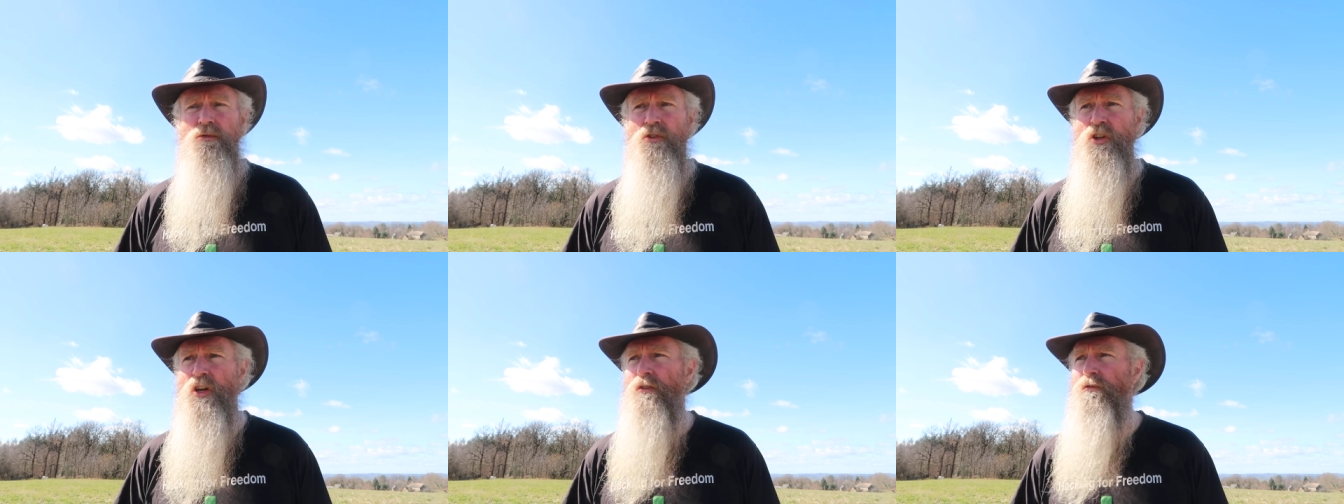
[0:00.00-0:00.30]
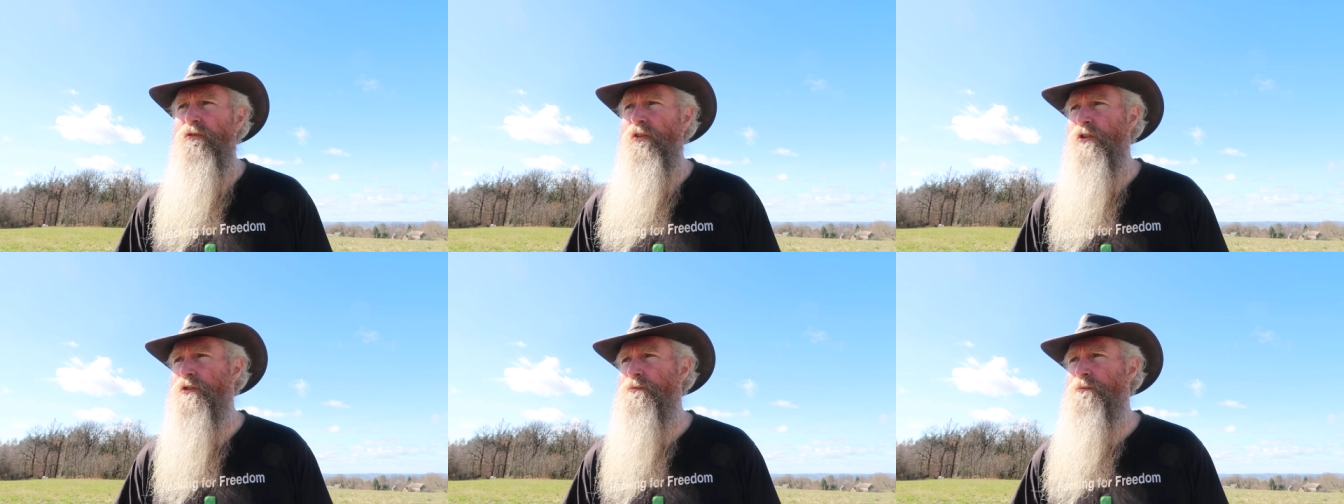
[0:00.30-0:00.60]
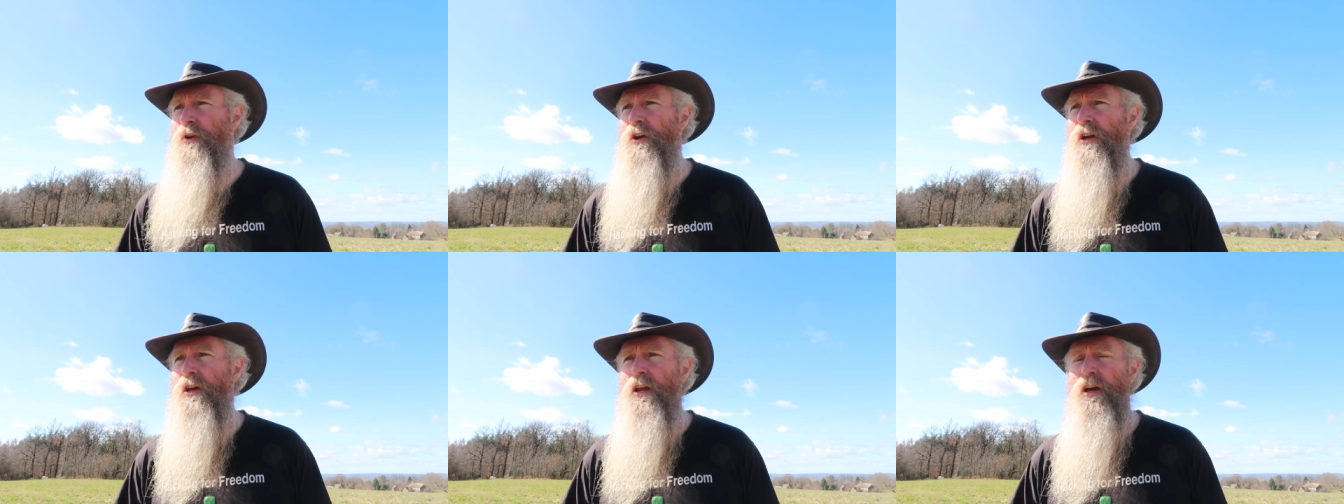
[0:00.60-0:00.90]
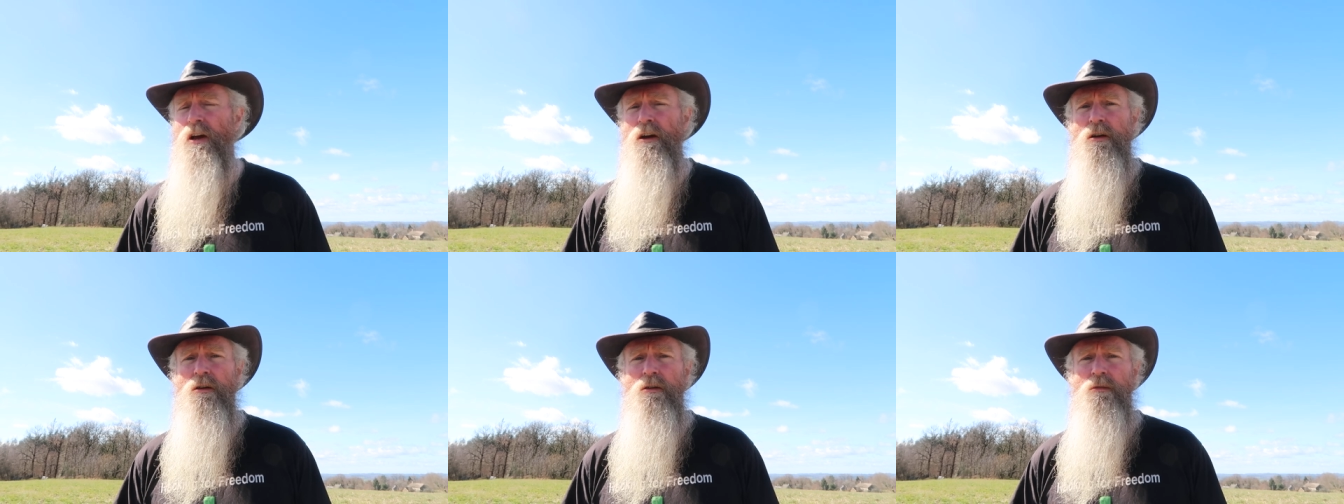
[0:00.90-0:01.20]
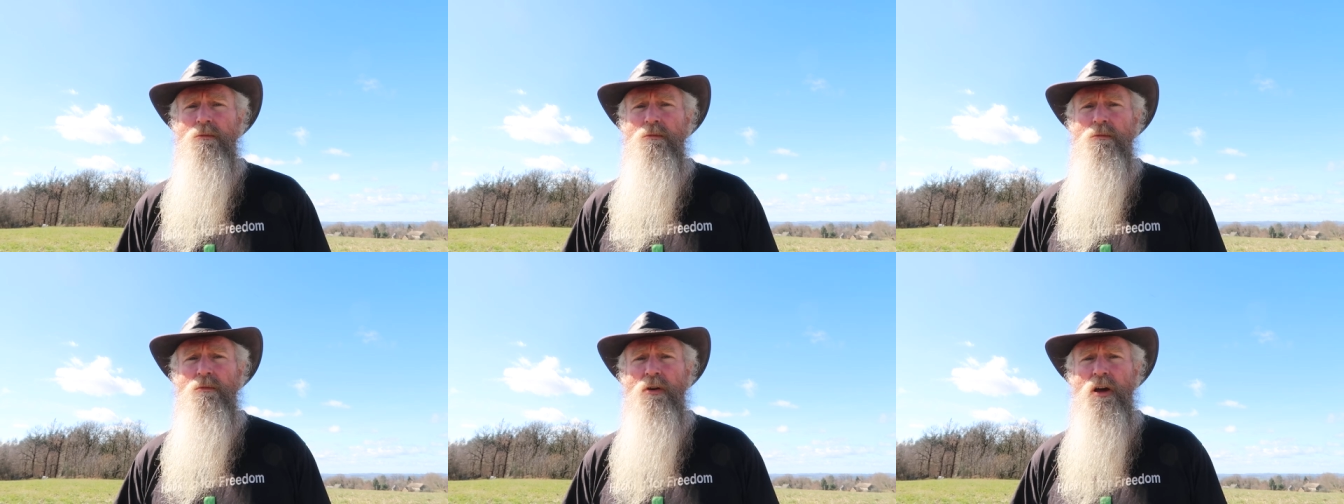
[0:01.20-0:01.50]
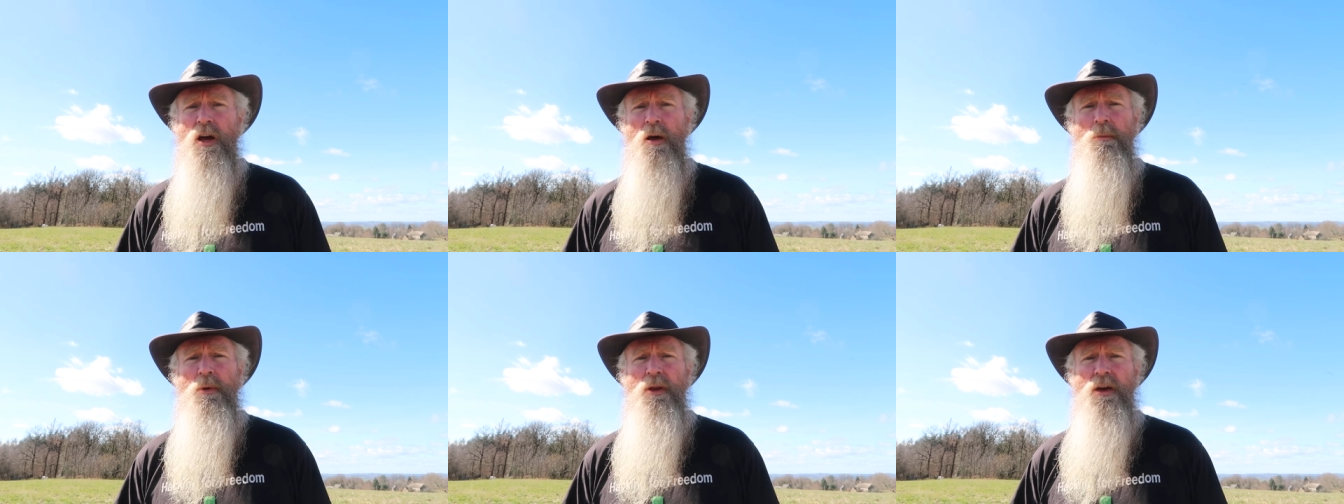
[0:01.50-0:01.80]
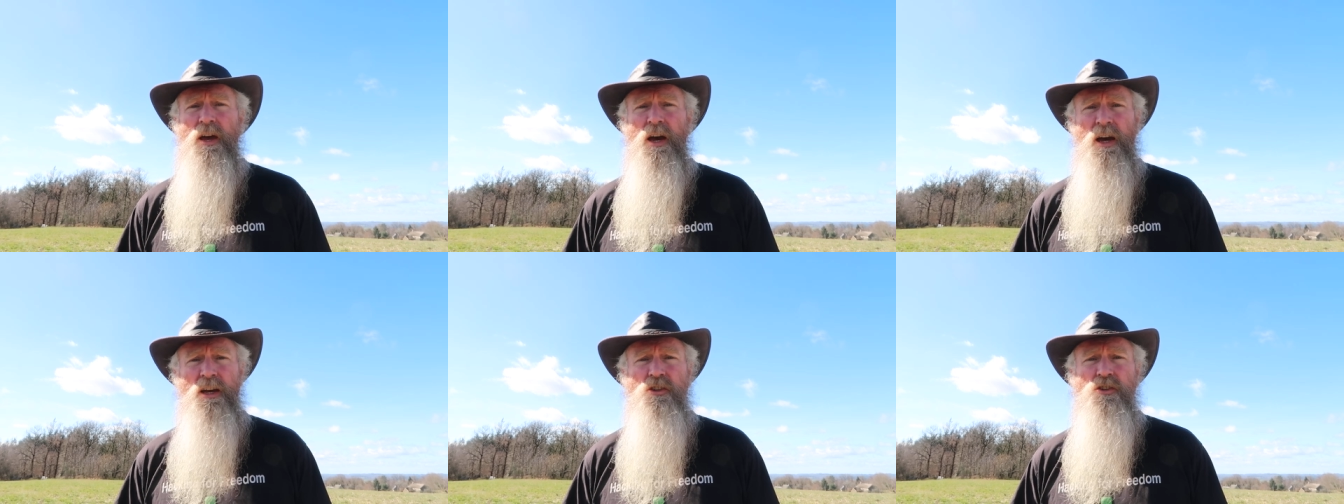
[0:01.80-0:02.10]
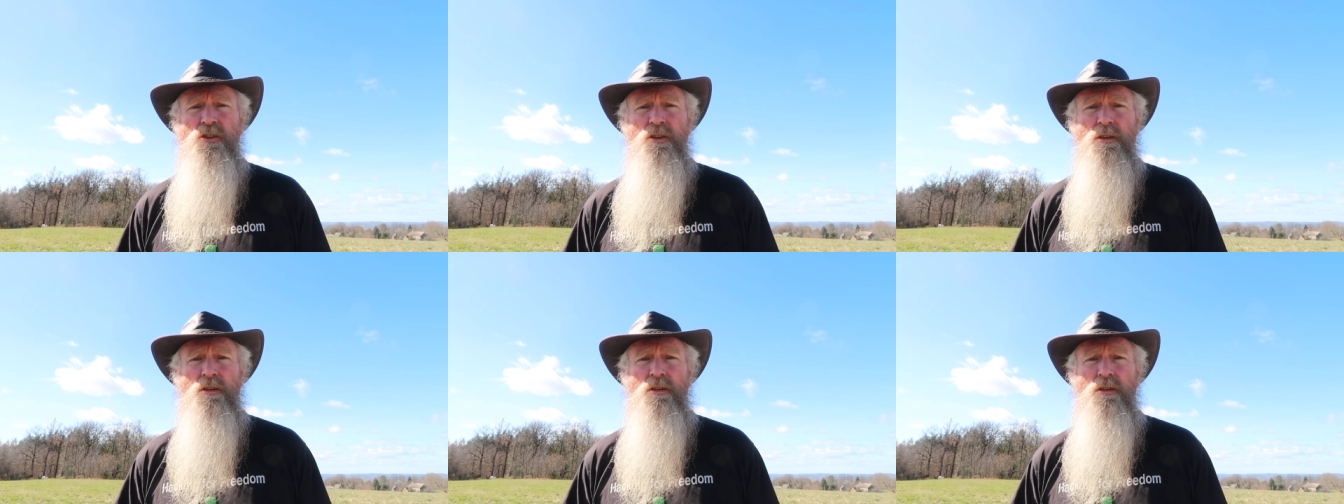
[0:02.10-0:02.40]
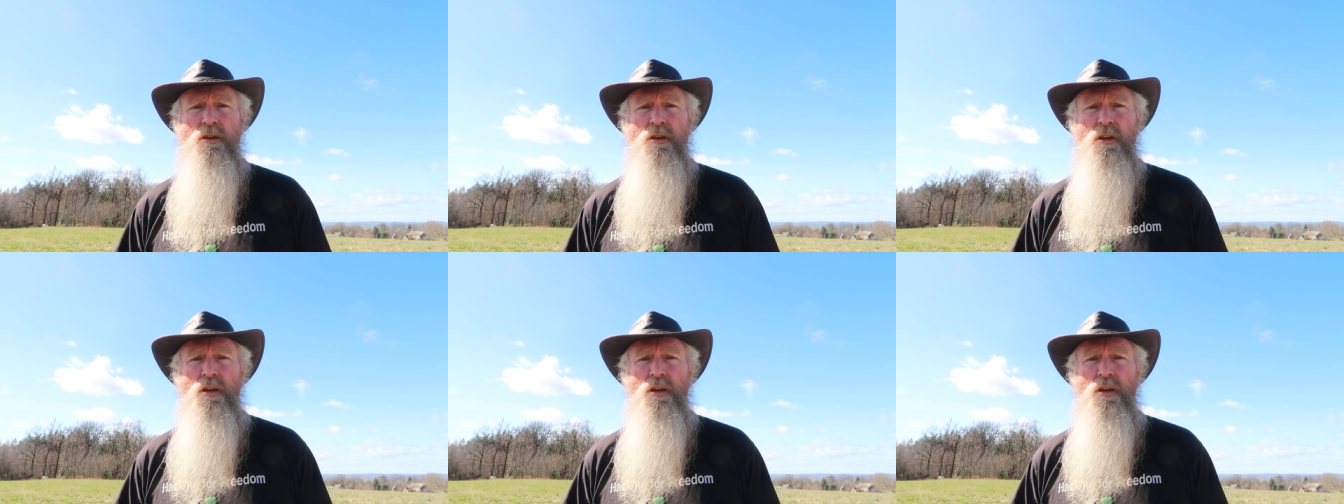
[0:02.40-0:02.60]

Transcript: Dick Fosbury in our application.